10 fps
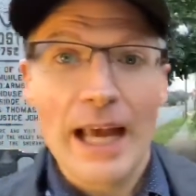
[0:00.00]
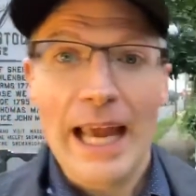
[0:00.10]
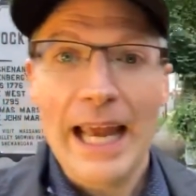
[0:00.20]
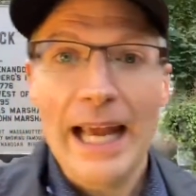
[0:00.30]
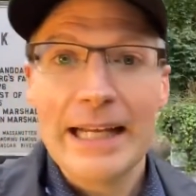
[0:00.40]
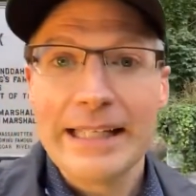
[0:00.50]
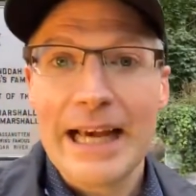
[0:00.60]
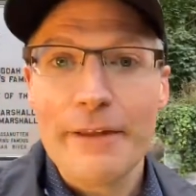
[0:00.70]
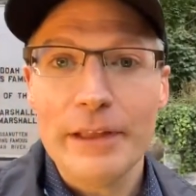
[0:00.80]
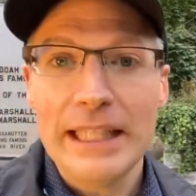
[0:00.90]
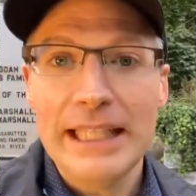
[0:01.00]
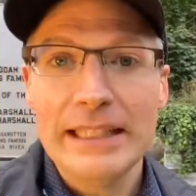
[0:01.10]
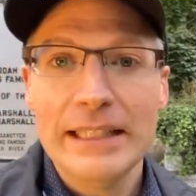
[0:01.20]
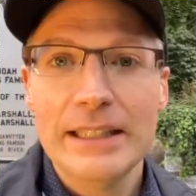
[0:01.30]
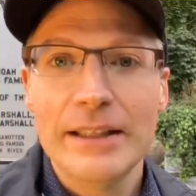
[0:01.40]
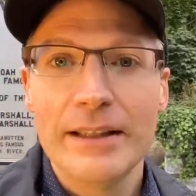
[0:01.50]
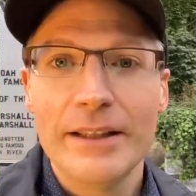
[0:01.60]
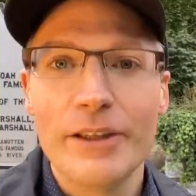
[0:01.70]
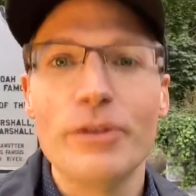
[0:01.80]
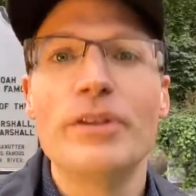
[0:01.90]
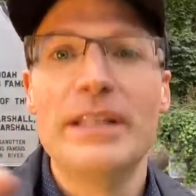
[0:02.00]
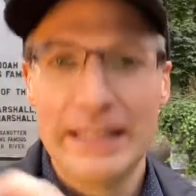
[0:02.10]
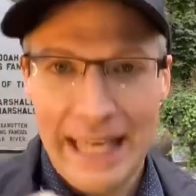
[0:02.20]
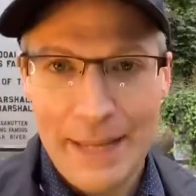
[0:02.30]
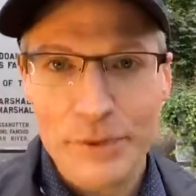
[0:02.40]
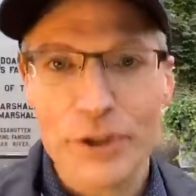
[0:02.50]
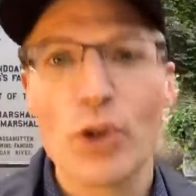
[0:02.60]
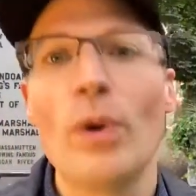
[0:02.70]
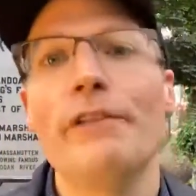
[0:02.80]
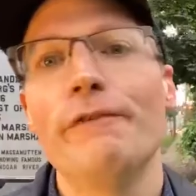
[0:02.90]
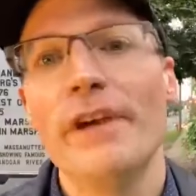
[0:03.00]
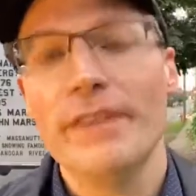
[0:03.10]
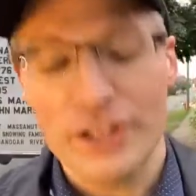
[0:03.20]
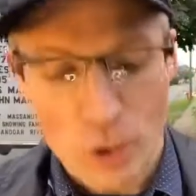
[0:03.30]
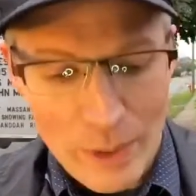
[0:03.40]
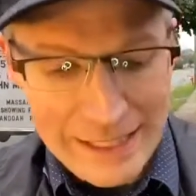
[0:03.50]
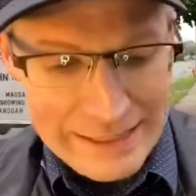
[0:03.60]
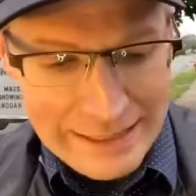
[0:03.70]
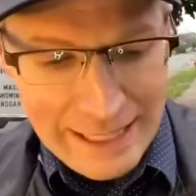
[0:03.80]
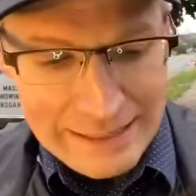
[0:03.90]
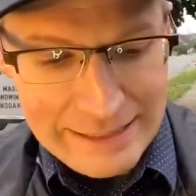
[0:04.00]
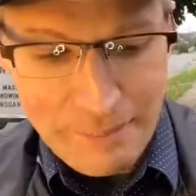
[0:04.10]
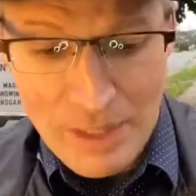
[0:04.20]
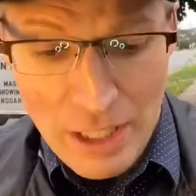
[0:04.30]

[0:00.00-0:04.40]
And Kathleen, the games are the 25th and 26th.